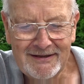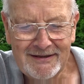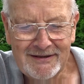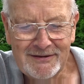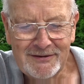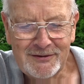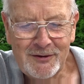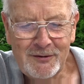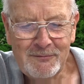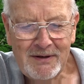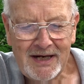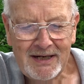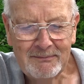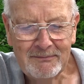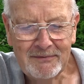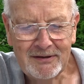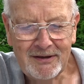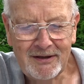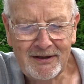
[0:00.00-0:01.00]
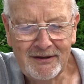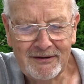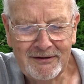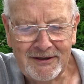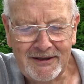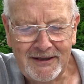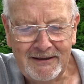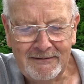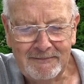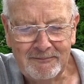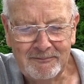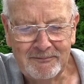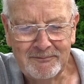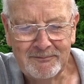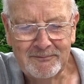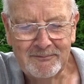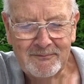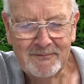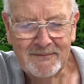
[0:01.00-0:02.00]
Sumac MacArthur,
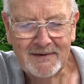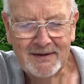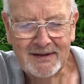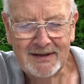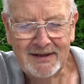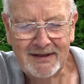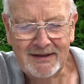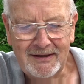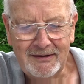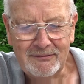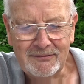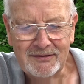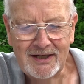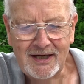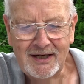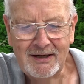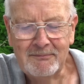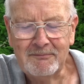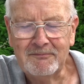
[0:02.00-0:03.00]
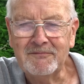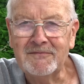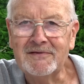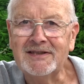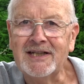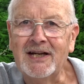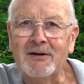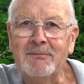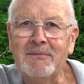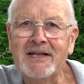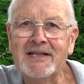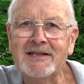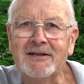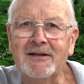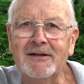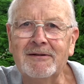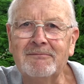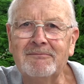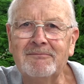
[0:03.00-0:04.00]
who's our channel
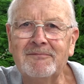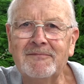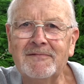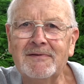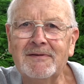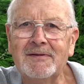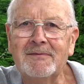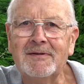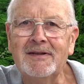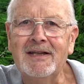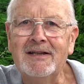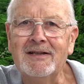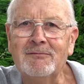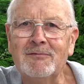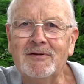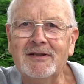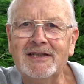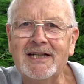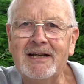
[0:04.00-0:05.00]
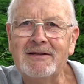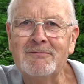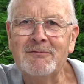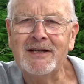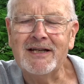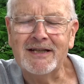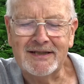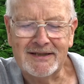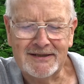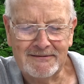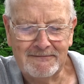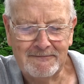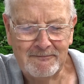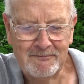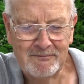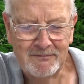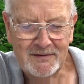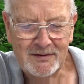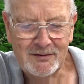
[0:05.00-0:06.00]
mascot. This will change weeks.
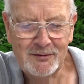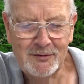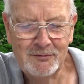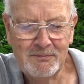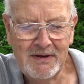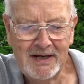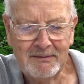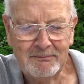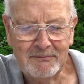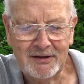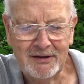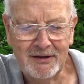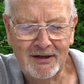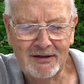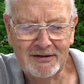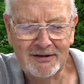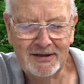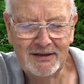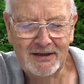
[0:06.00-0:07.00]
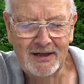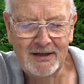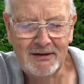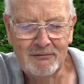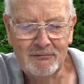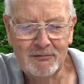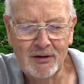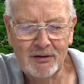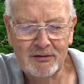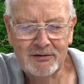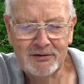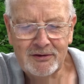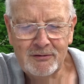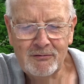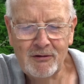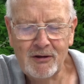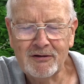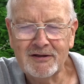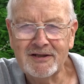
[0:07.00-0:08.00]
Sumac MacArthur, Ron
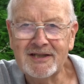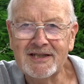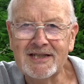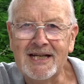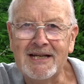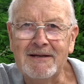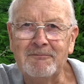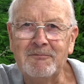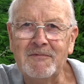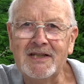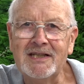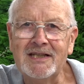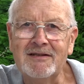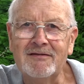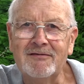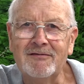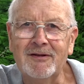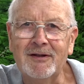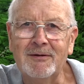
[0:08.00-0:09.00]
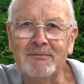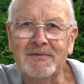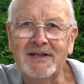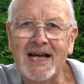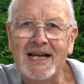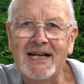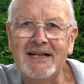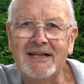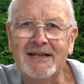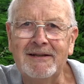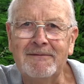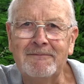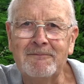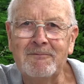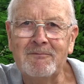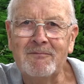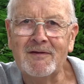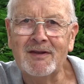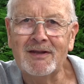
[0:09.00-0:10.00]
Too Hot to Sleep. This is from Canada.
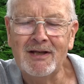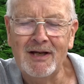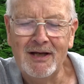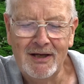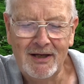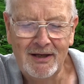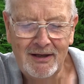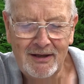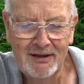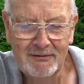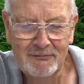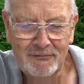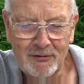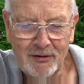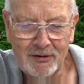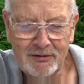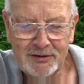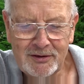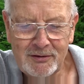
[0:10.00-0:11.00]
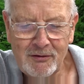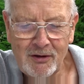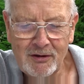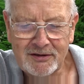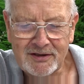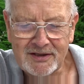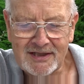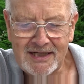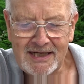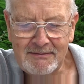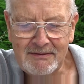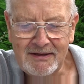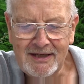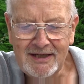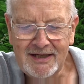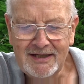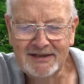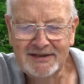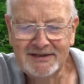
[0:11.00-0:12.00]
I'm too hot to sleep.
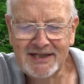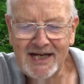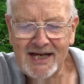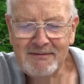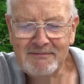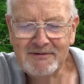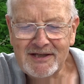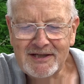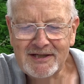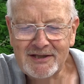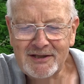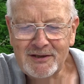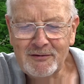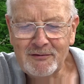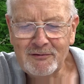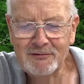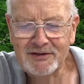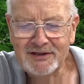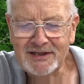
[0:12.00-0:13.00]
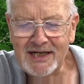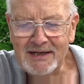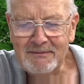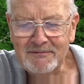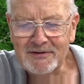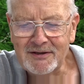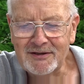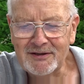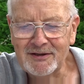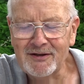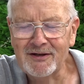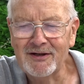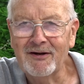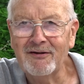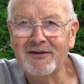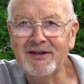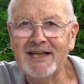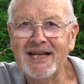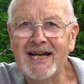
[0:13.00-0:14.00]
James is too cheap to turn
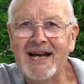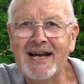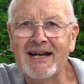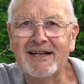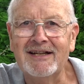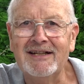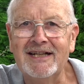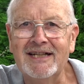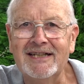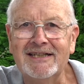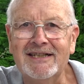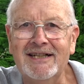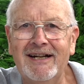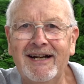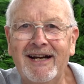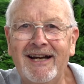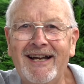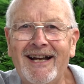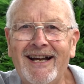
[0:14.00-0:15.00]
on the air conditioner.